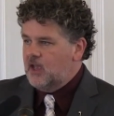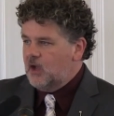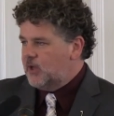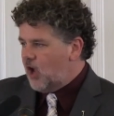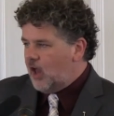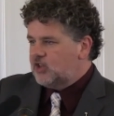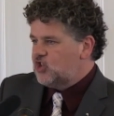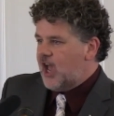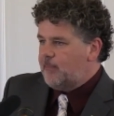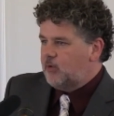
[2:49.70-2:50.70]
We call it
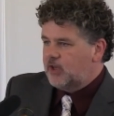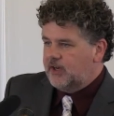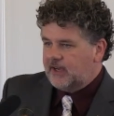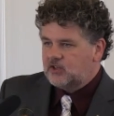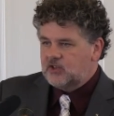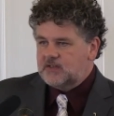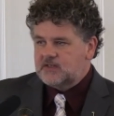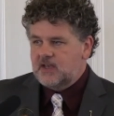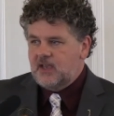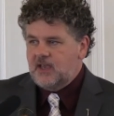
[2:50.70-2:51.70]
Chapel
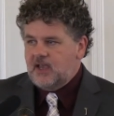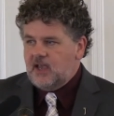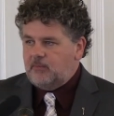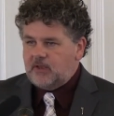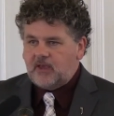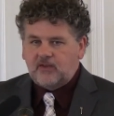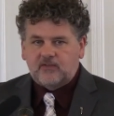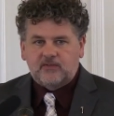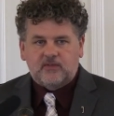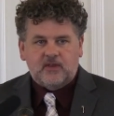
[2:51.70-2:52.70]
Connections. And because
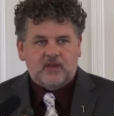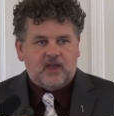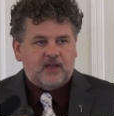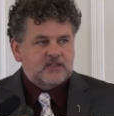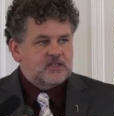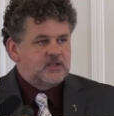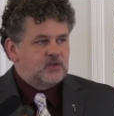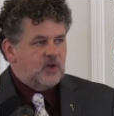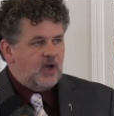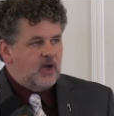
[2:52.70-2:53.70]
of the
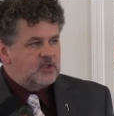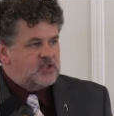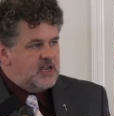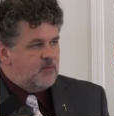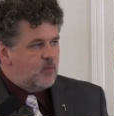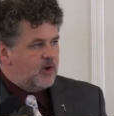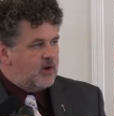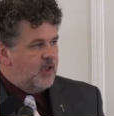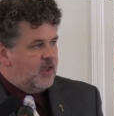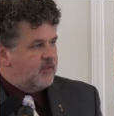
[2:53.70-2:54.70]
excellent uh,
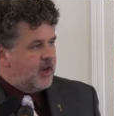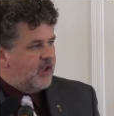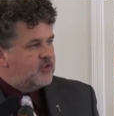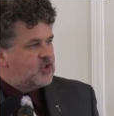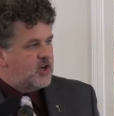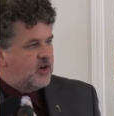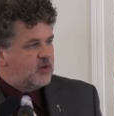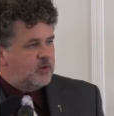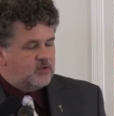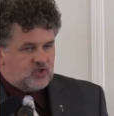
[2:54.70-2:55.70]
teamwork that I've
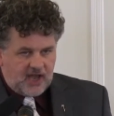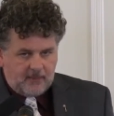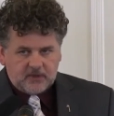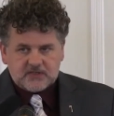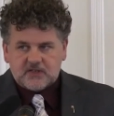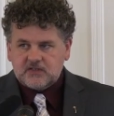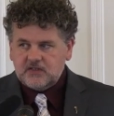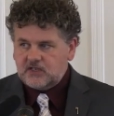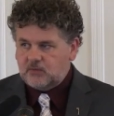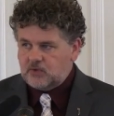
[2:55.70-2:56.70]
shared with chapel
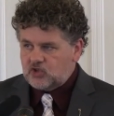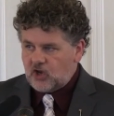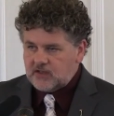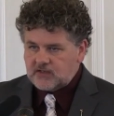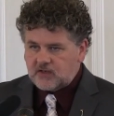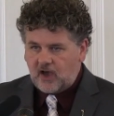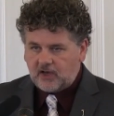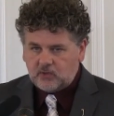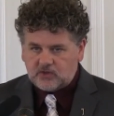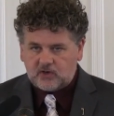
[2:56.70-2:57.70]
assistants and with John
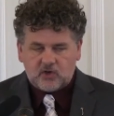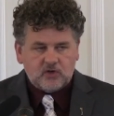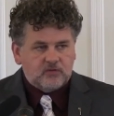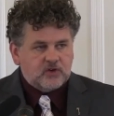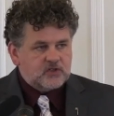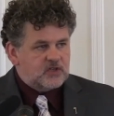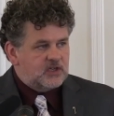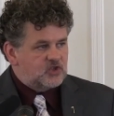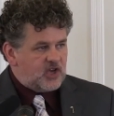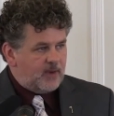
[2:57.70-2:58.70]
Scott, who is our university
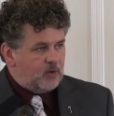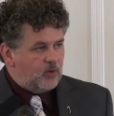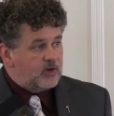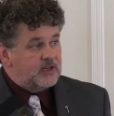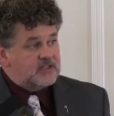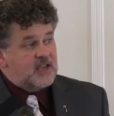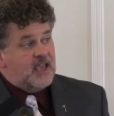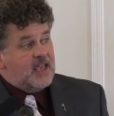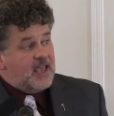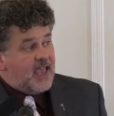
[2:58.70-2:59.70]
and chapel organist
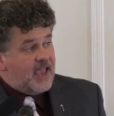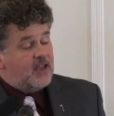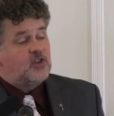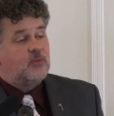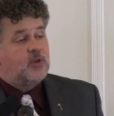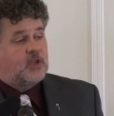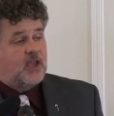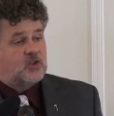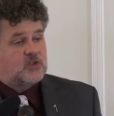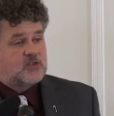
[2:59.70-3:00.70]
and
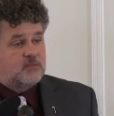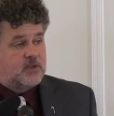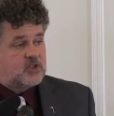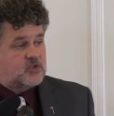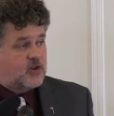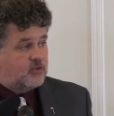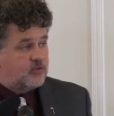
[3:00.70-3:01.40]
communications administrator